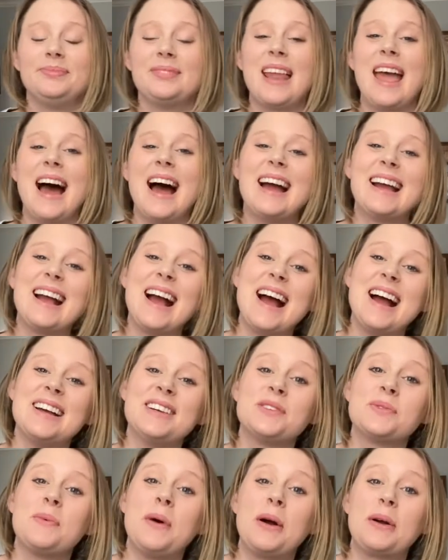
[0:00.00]
Hi
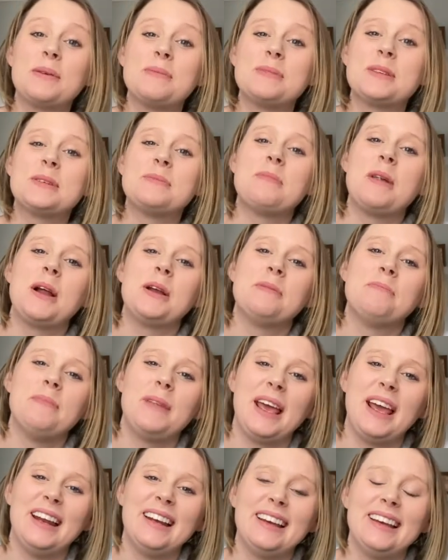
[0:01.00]
guys, welcome to Martin
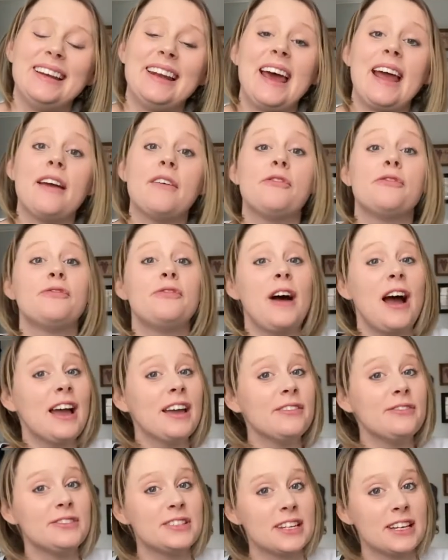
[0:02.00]
Made and I have
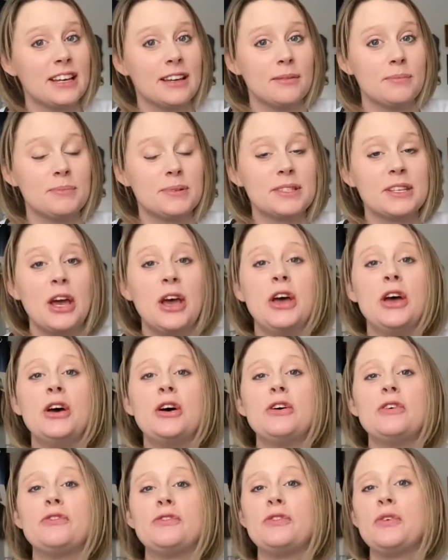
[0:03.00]
five tips
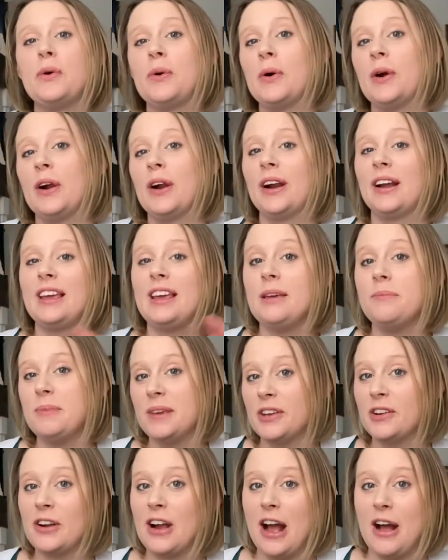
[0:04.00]
for
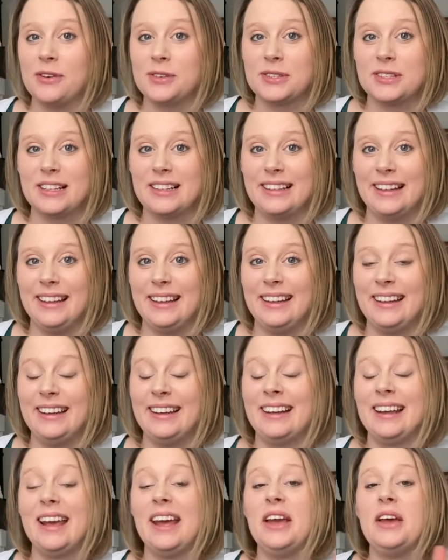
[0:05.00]
keeping your house
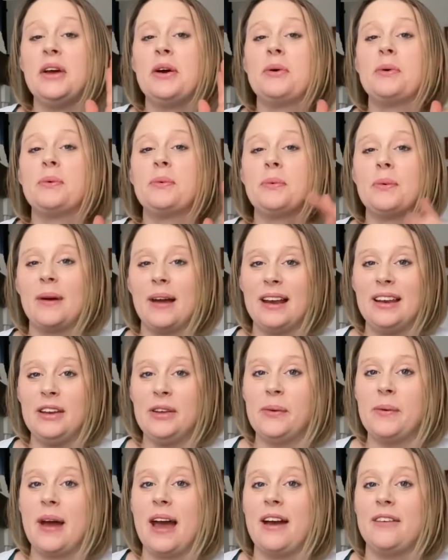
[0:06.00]
clean when
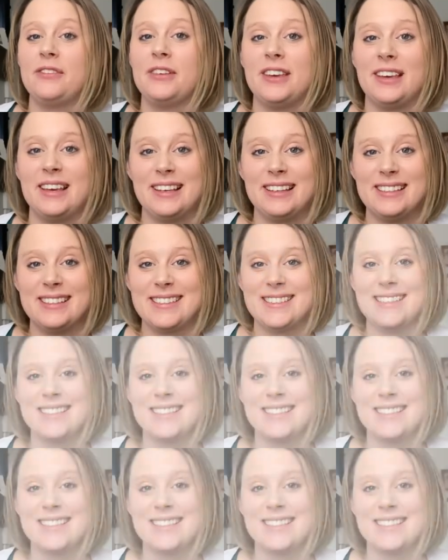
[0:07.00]
you have kids.